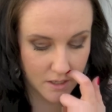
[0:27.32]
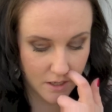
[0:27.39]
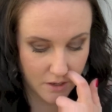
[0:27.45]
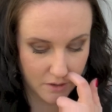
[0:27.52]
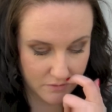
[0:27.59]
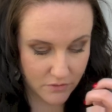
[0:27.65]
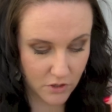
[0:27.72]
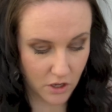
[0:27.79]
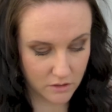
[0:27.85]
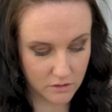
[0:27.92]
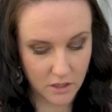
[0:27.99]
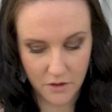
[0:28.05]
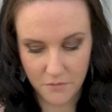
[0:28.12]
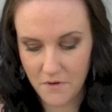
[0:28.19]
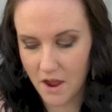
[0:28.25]
I've
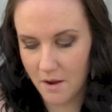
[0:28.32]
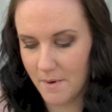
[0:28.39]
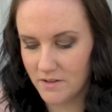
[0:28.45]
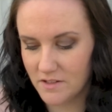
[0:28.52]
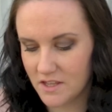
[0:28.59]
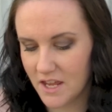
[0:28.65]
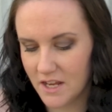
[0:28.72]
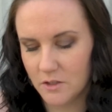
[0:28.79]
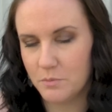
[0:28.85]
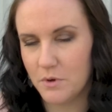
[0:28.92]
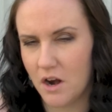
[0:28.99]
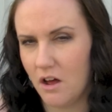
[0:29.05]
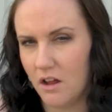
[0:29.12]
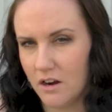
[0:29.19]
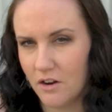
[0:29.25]
got a fair amount of things, but
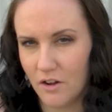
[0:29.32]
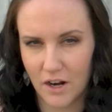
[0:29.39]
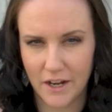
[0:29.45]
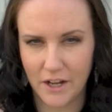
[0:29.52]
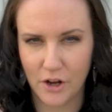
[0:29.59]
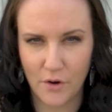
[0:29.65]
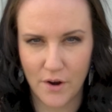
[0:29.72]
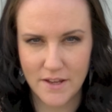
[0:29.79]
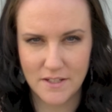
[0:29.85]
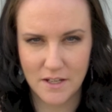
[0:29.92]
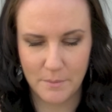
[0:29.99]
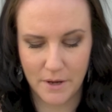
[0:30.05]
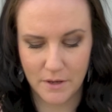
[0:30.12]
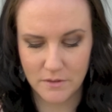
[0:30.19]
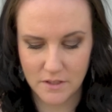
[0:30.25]
not like a crazy
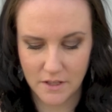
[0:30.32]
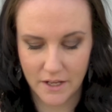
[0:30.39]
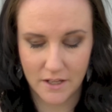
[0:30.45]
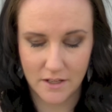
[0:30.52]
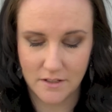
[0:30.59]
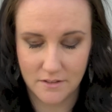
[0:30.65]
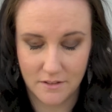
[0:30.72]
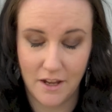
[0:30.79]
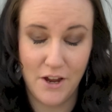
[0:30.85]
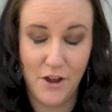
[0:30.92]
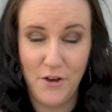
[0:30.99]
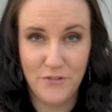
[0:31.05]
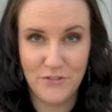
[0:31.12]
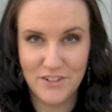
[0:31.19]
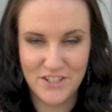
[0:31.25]
amount like I
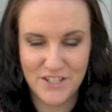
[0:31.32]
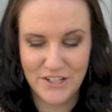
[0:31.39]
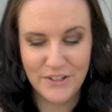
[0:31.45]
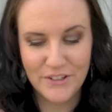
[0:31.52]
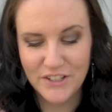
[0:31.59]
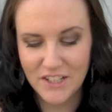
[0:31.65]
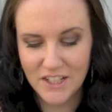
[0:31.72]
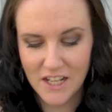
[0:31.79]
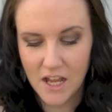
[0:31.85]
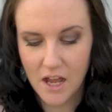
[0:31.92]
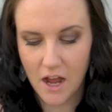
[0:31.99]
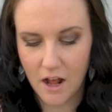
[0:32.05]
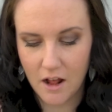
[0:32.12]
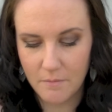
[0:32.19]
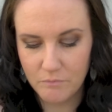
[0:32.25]
often do.
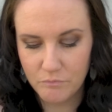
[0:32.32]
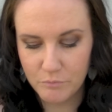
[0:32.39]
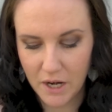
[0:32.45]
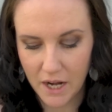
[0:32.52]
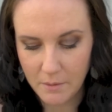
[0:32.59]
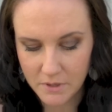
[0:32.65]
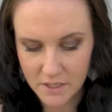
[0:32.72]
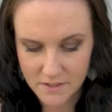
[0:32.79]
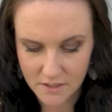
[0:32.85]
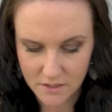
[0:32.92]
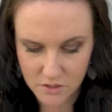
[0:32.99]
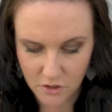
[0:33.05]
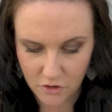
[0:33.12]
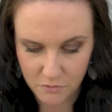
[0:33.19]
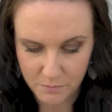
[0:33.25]
But I want to
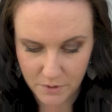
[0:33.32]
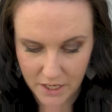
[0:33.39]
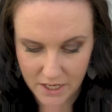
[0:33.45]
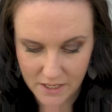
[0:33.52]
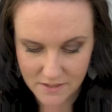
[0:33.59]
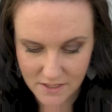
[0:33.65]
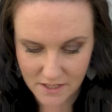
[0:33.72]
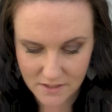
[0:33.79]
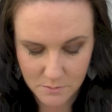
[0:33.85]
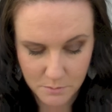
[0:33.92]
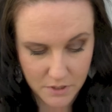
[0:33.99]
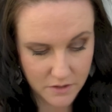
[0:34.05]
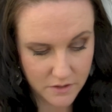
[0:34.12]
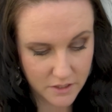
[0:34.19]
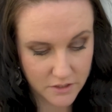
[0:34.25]
start off by saying
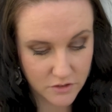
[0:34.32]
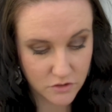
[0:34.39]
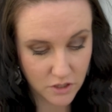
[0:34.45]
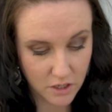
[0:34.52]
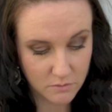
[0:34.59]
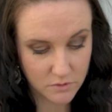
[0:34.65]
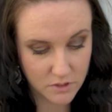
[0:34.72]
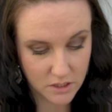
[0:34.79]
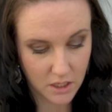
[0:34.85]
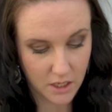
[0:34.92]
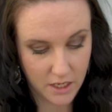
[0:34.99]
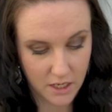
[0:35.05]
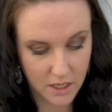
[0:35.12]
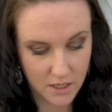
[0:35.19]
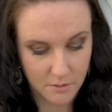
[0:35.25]
something that I don't
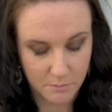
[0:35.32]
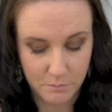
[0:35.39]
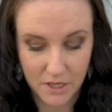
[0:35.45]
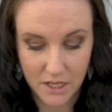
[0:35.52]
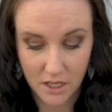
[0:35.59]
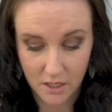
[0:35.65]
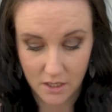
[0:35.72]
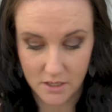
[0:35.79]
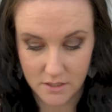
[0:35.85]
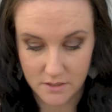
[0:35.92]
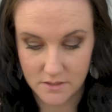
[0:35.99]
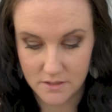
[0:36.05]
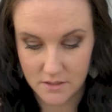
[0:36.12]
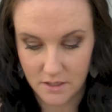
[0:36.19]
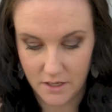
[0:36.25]
like,
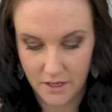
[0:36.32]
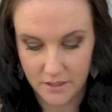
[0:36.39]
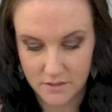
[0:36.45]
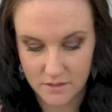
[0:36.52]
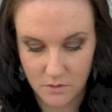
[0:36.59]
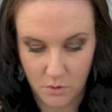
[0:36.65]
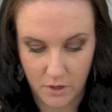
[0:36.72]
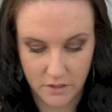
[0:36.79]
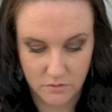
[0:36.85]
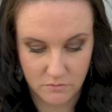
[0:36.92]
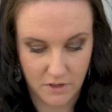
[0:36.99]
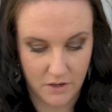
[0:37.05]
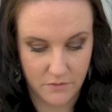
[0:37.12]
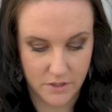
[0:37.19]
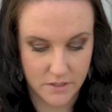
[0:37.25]
because it's quite
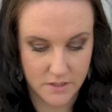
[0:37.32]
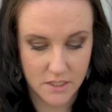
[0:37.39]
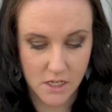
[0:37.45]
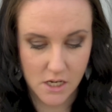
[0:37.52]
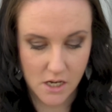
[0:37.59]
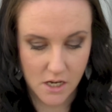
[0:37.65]
relevant.